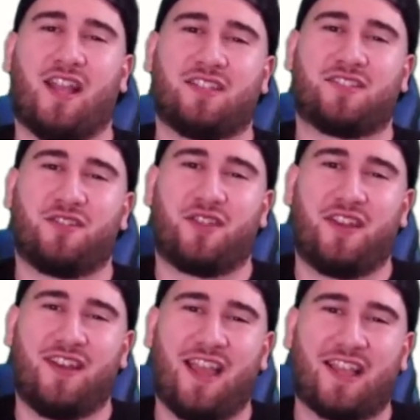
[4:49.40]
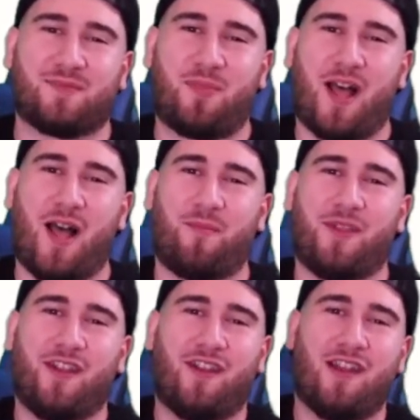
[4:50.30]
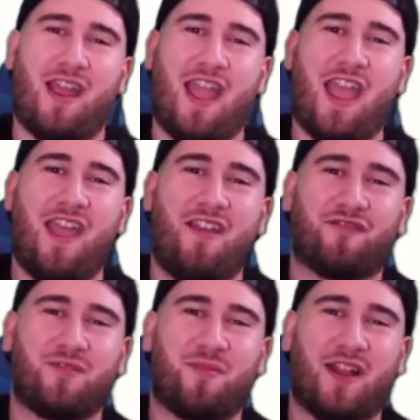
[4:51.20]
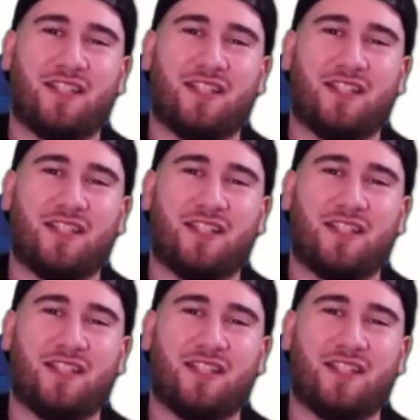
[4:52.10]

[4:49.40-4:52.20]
so the next pop here, everybody's